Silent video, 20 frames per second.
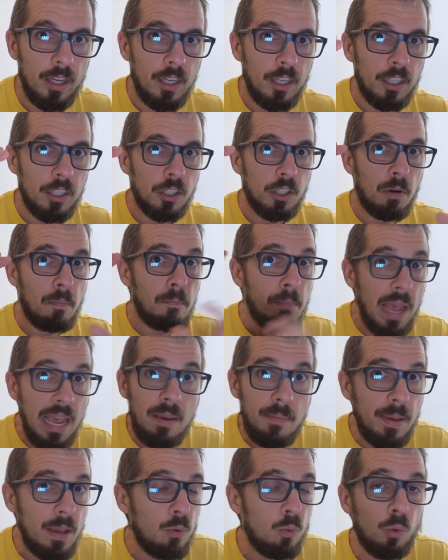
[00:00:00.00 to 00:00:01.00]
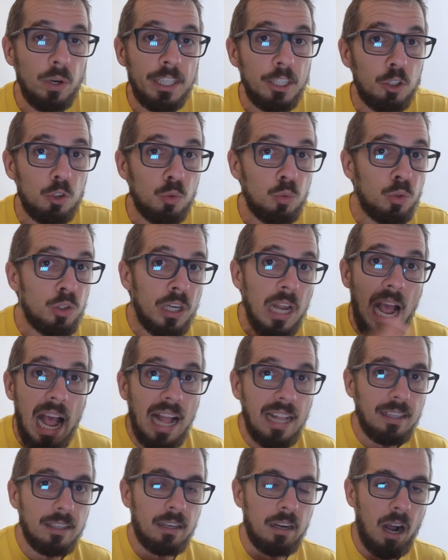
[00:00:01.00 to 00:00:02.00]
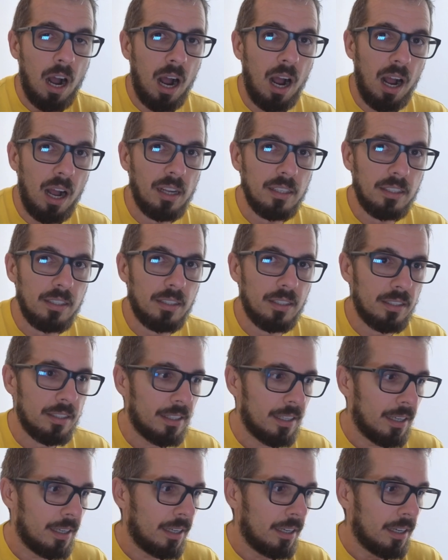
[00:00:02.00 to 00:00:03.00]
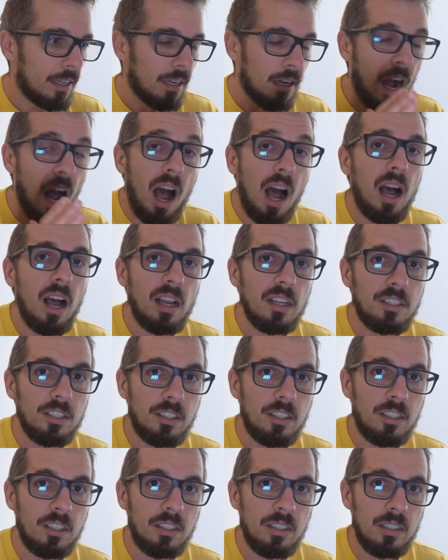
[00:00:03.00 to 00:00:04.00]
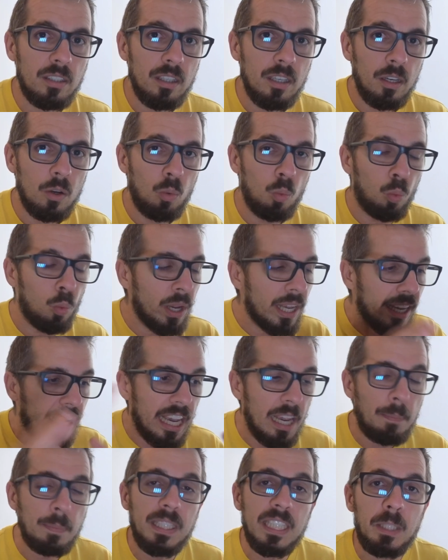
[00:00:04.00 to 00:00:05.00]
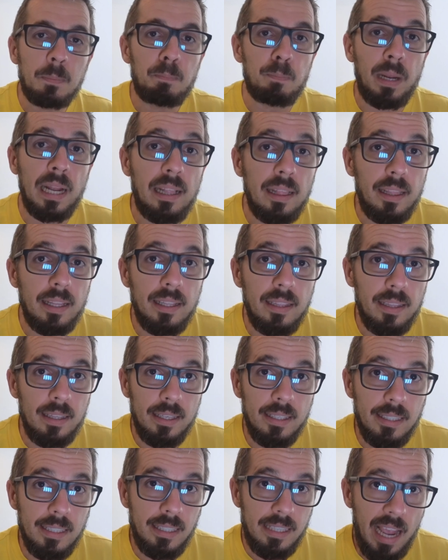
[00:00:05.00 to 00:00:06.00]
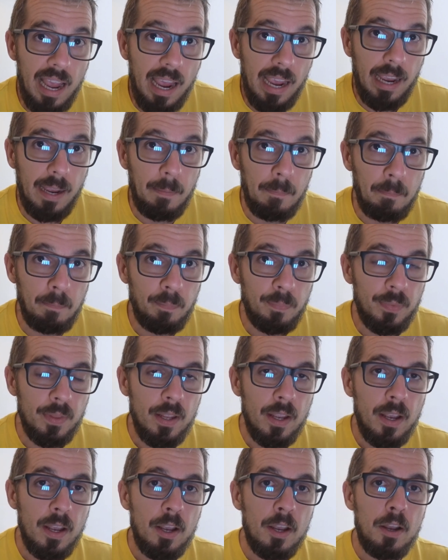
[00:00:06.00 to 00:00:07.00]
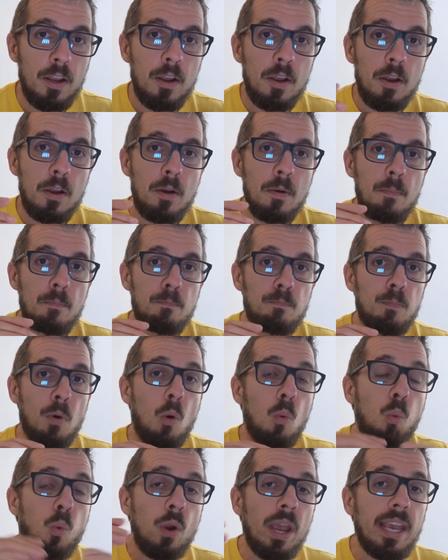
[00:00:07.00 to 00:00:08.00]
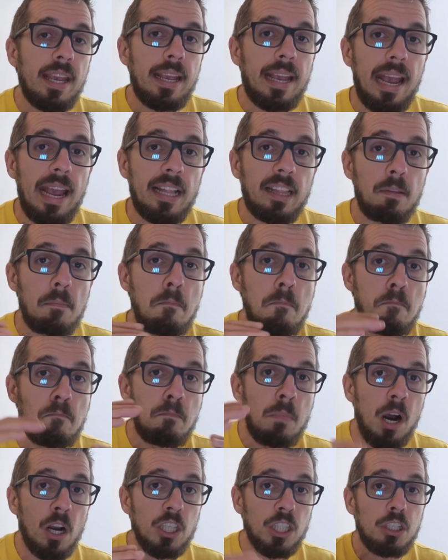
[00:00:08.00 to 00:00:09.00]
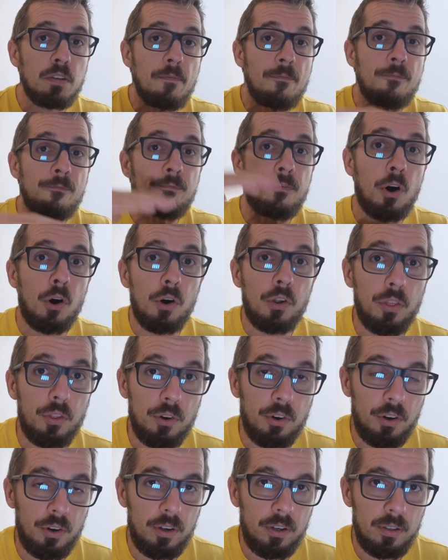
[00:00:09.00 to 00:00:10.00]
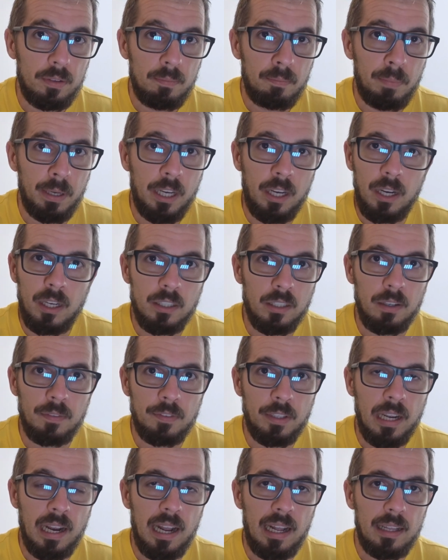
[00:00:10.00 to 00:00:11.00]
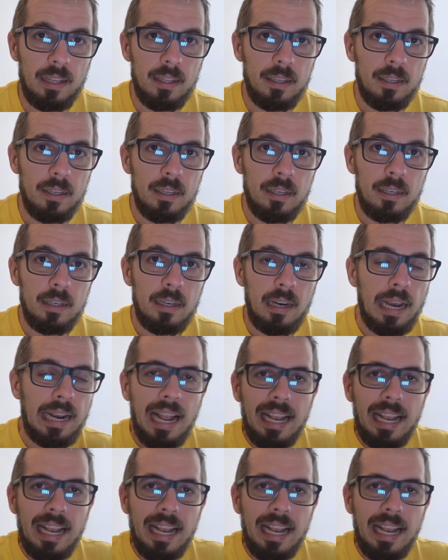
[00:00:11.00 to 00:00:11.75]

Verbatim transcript: So maybe we do not cost costs, we keep spending the same, but we get much further because of that. Like I